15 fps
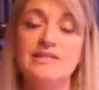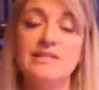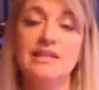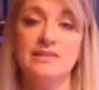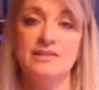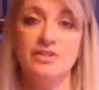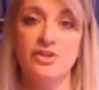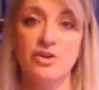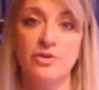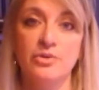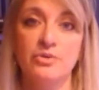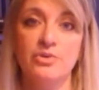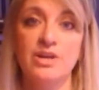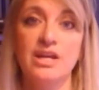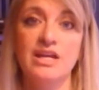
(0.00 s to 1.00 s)
to set the
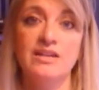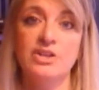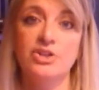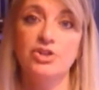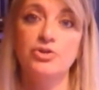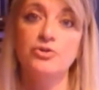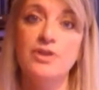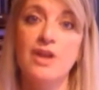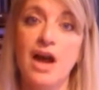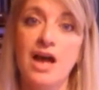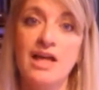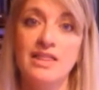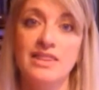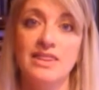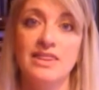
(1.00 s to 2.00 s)
tone that you're
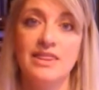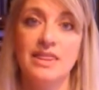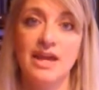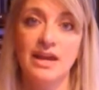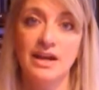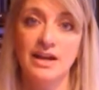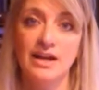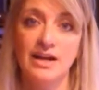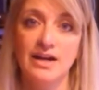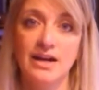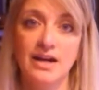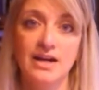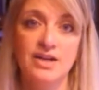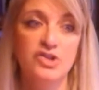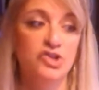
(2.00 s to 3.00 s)
not there
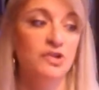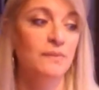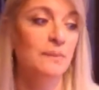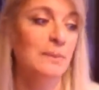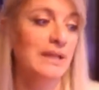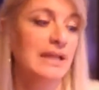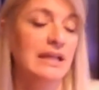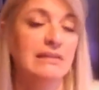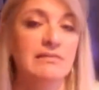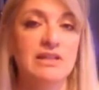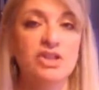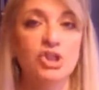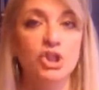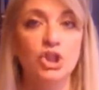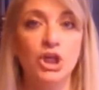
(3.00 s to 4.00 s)
to
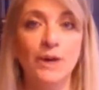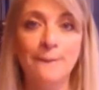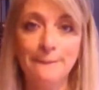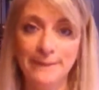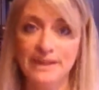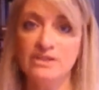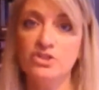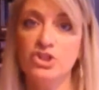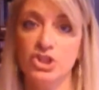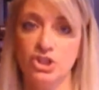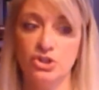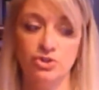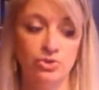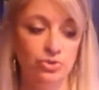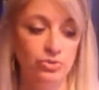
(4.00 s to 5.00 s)
immediately jump
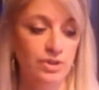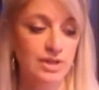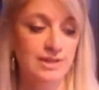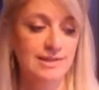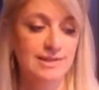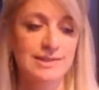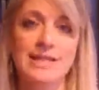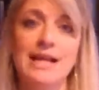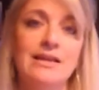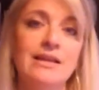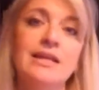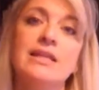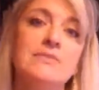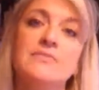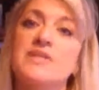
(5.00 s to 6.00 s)
into
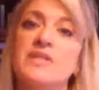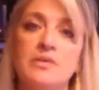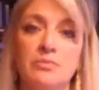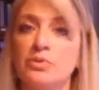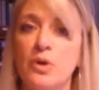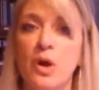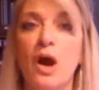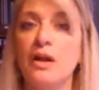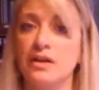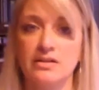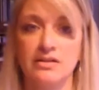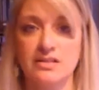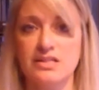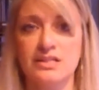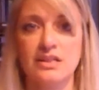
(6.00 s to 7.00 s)
selling them some
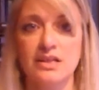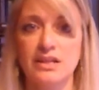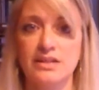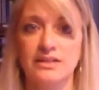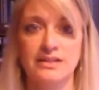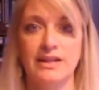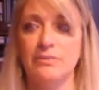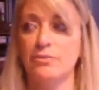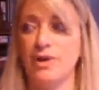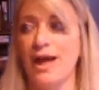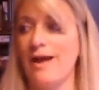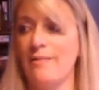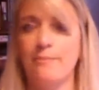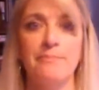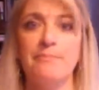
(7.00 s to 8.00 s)
products that will
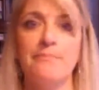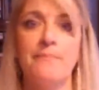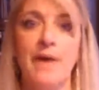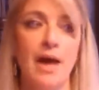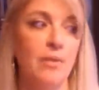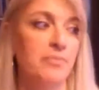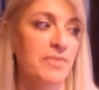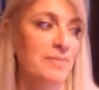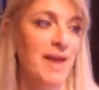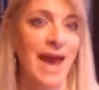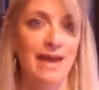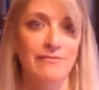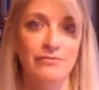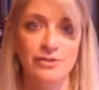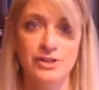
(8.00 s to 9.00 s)
help them
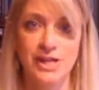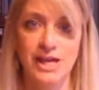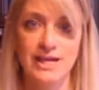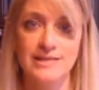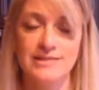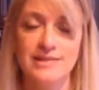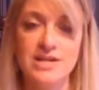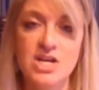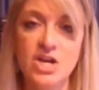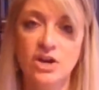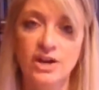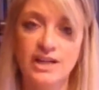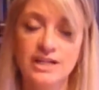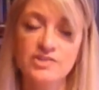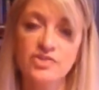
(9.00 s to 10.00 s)
advertise.
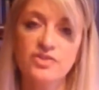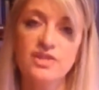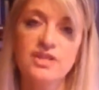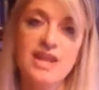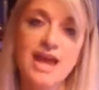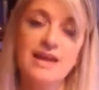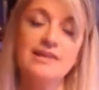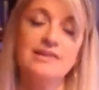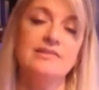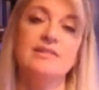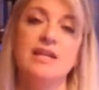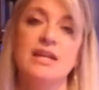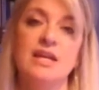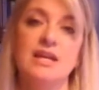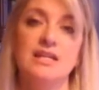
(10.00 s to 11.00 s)
All right, so the next